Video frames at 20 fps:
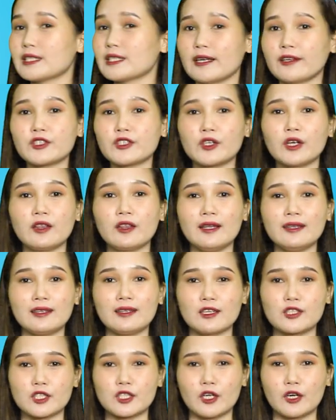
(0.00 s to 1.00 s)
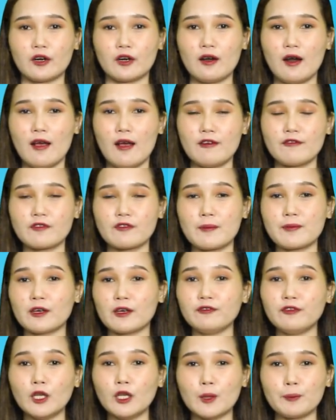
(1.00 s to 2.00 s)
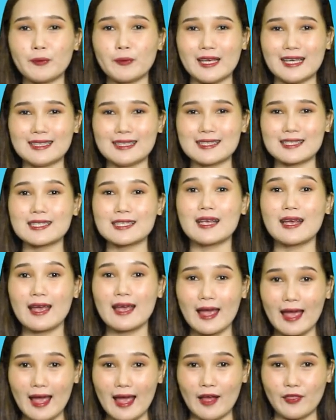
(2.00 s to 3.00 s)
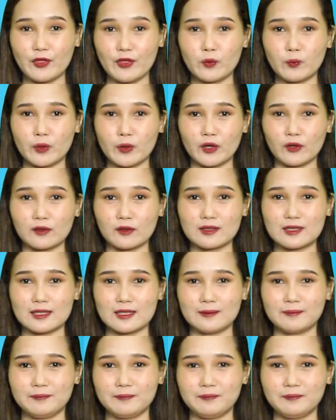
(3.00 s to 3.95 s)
century literature from the Philippines and the world.